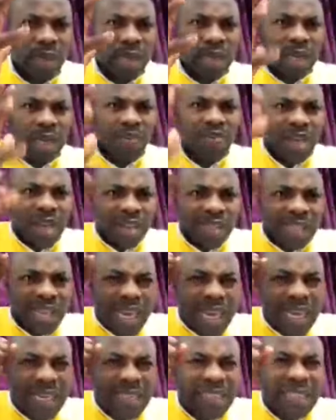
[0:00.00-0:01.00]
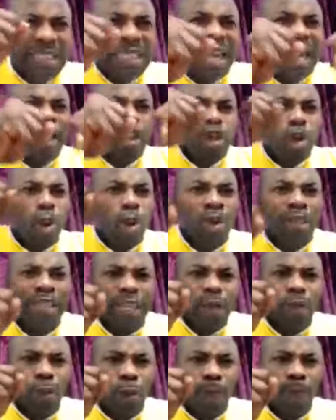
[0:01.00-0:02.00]
if there's anything that is
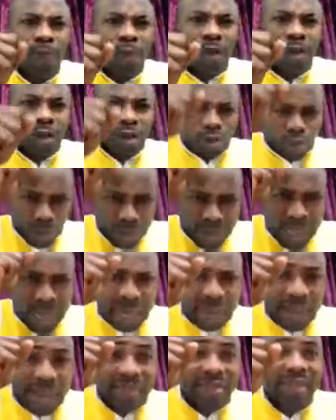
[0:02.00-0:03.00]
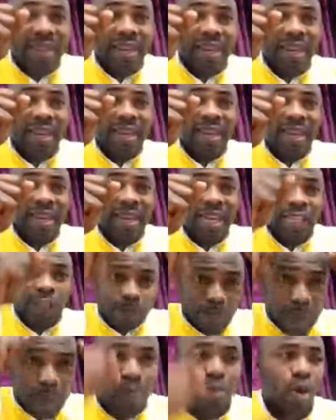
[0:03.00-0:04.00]
holding you today, that thing
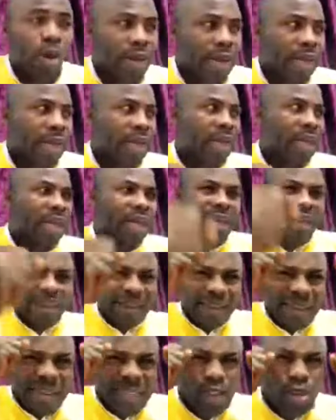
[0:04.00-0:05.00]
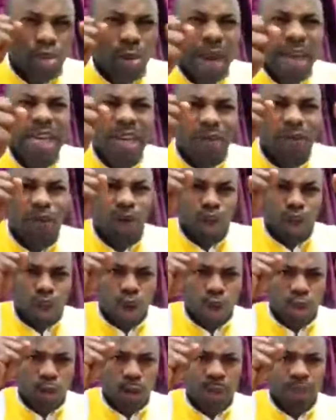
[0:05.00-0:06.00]
is being broken. Get ready for
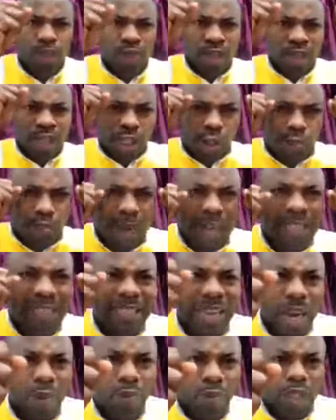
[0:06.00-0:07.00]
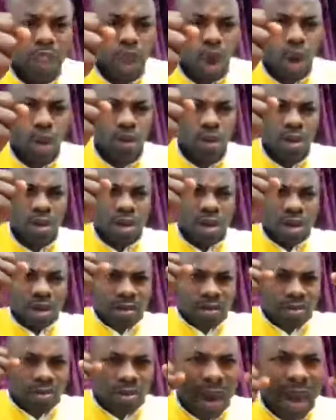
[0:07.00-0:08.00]
God. Spend time with God
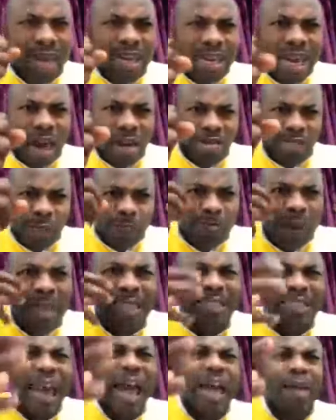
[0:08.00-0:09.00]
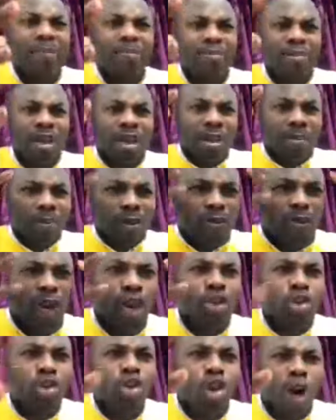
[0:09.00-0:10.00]
right now. Spend time
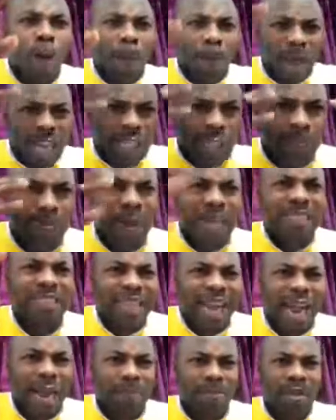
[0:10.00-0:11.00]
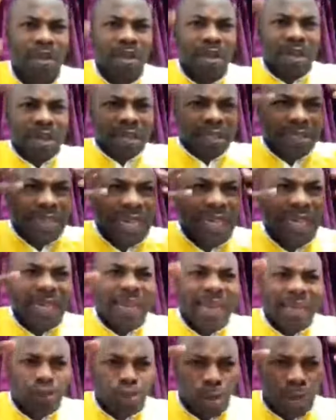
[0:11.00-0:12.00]
before you go on bed. Spend time.
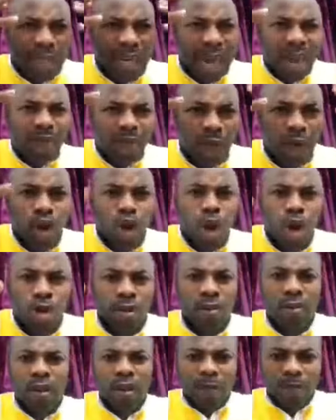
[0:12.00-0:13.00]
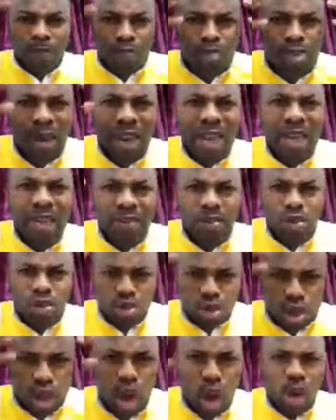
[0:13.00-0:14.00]
Dedicate your life for God. Pray
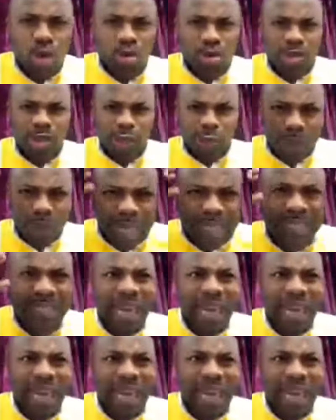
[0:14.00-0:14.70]
to God. Spend